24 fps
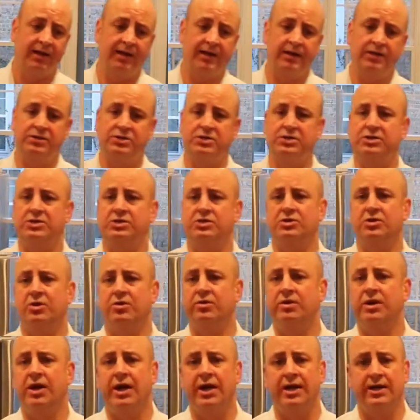it is just
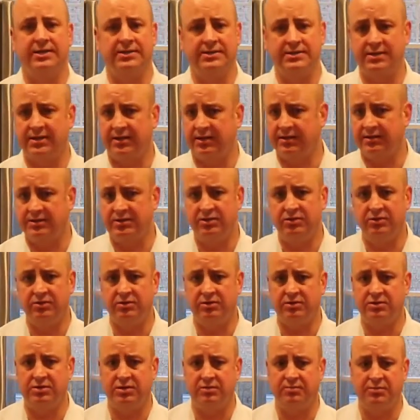so nice to
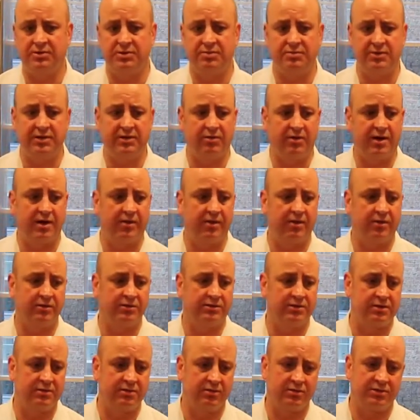be around
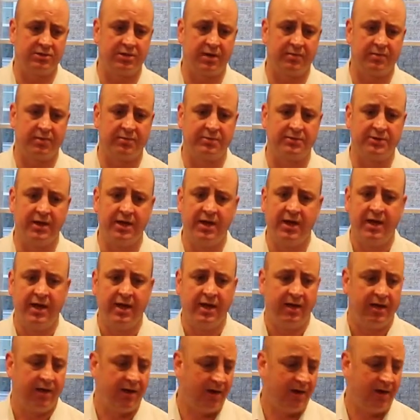those suburbs.